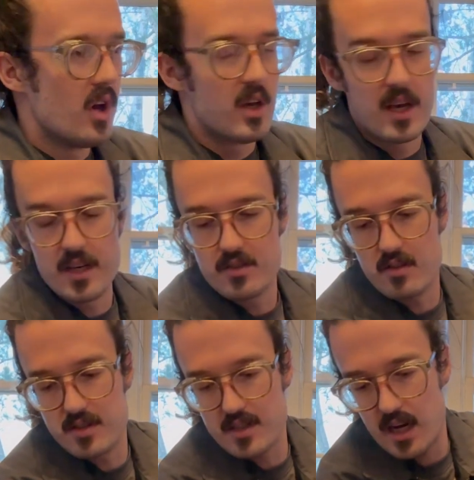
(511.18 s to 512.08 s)
Yeah,
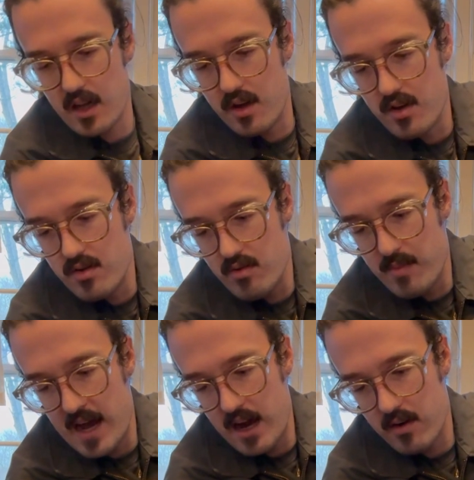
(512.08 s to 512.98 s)
so it's got a new
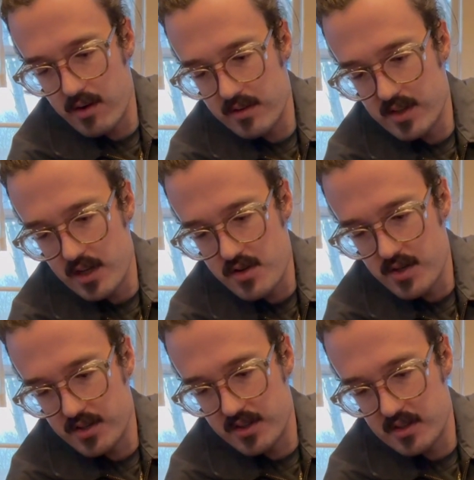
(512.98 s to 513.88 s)
battery
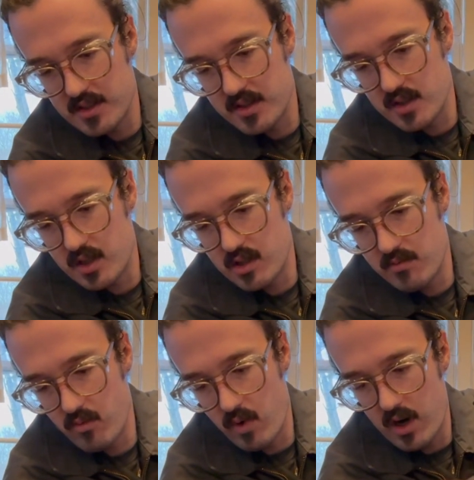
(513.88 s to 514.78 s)
retention
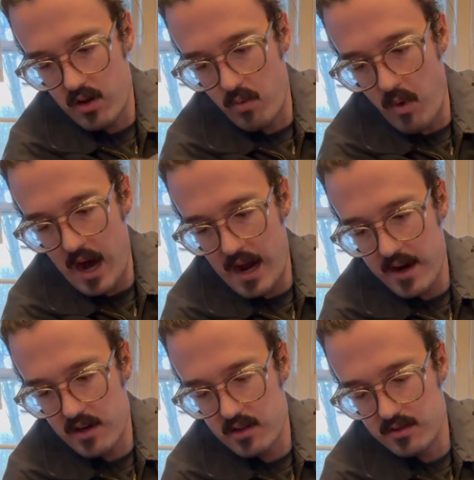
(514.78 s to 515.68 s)
system where the
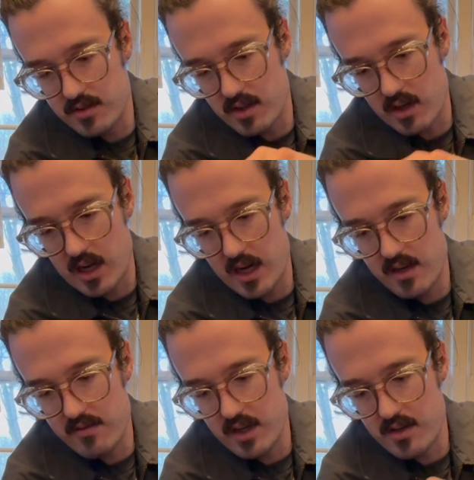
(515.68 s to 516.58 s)
wires are kind
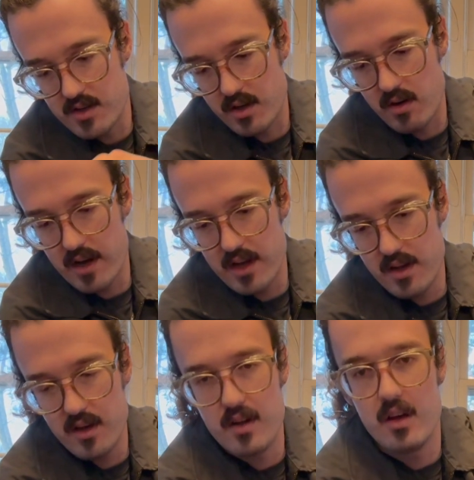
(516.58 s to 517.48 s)
of
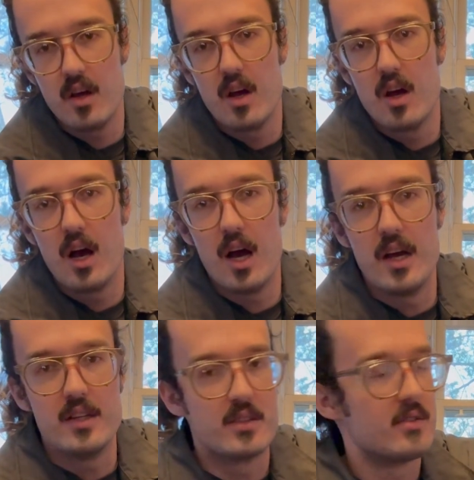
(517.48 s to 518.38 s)
integrated
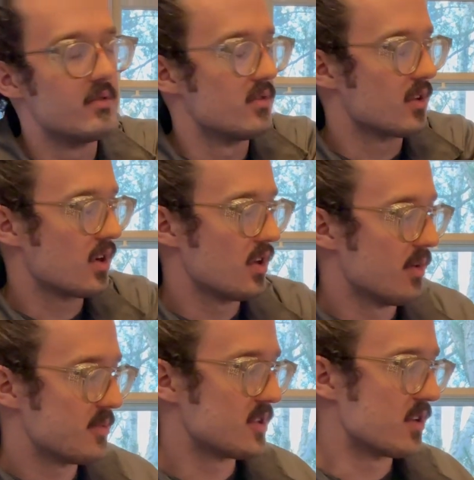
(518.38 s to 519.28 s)
into
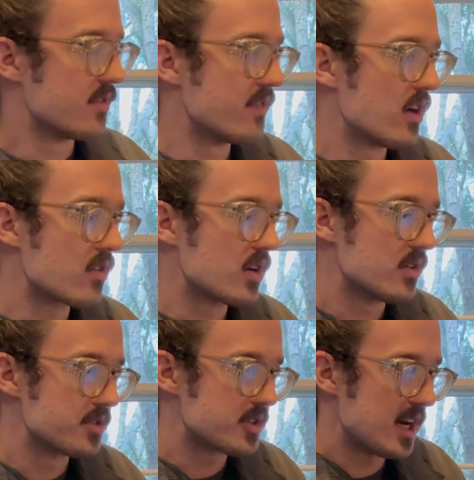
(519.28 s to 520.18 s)
clips in the
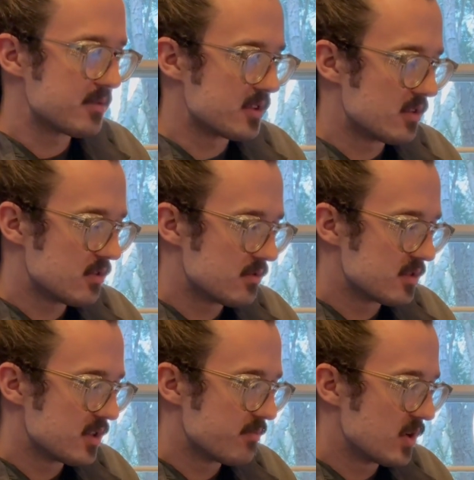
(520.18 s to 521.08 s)
Velcro straps. I know
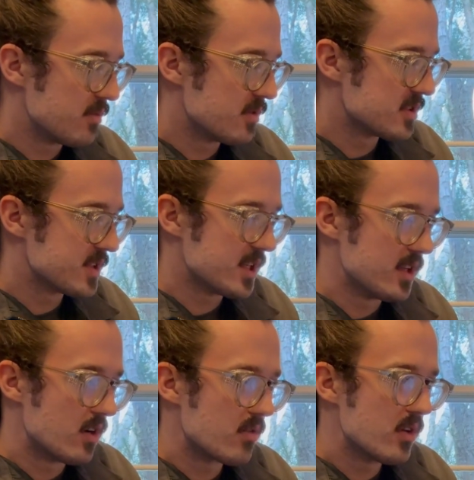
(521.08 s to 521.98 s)
some people say they
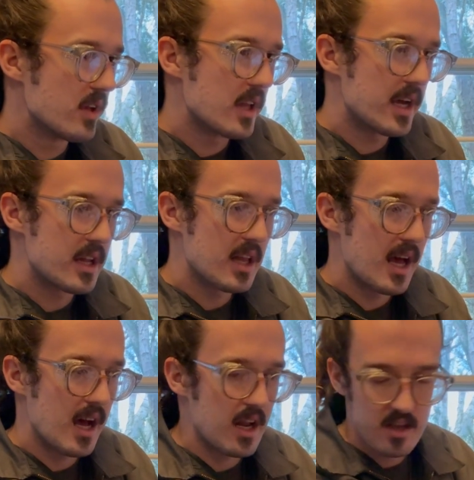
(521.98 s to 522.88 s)
don't really like
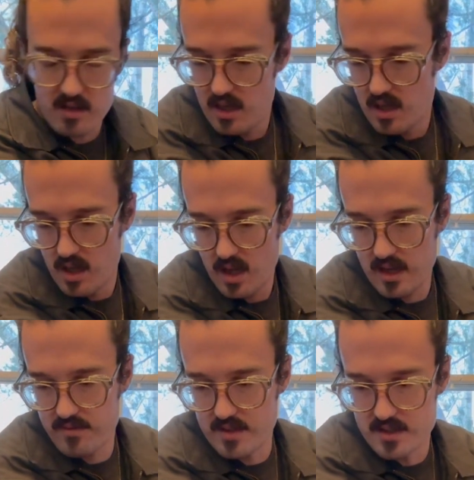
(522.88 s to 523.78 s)
that. I'll
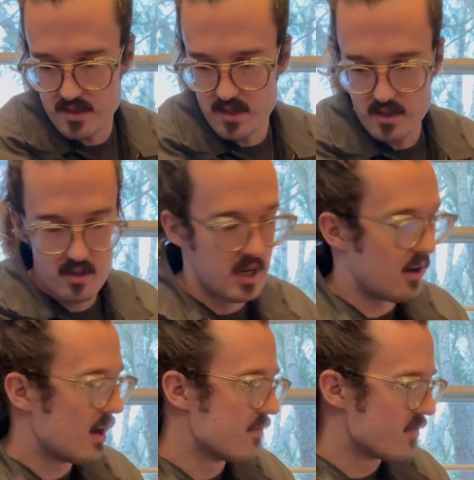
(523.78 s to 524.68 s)
have to see
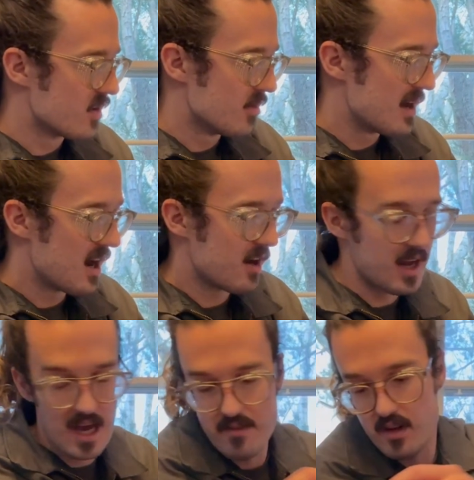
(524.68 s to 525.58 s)
how I feel about it. I
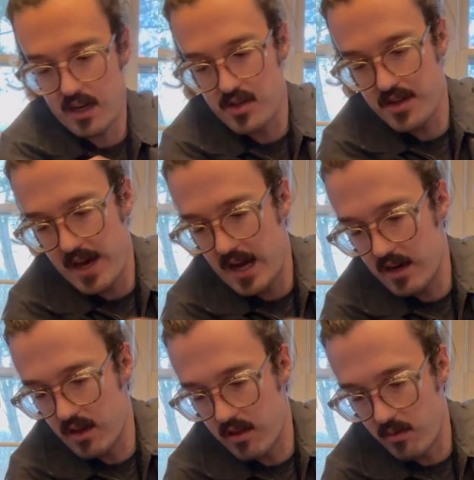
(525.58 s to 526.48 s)
haven't actually had
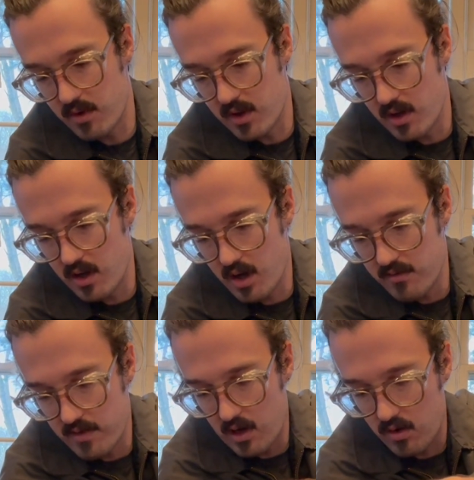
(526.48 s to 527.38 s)
anything with a
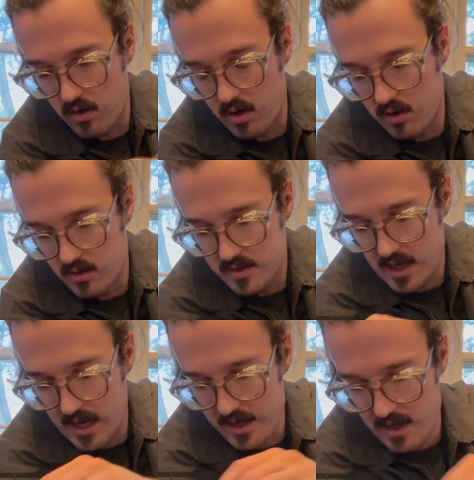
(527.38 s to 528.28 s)
Velcro
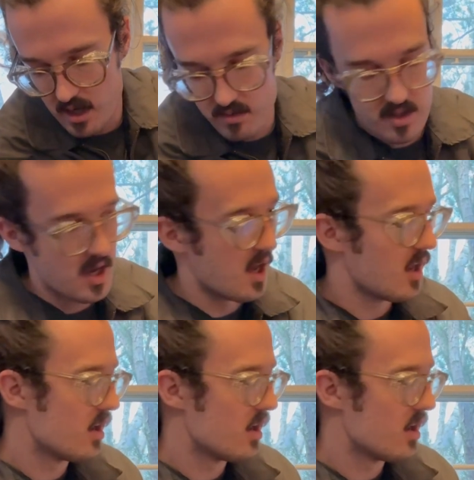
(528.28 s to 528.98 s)
tie down yet.